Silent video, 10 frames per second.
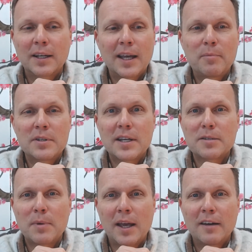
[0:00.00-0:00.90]
camera
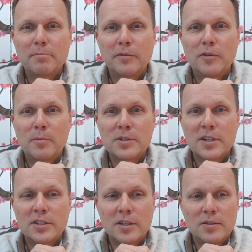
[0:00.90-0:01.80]
tells me I have
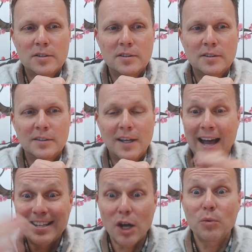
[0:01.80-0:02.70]
performance issues.
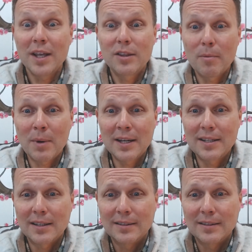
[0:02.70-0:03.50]
I don't need the reminder.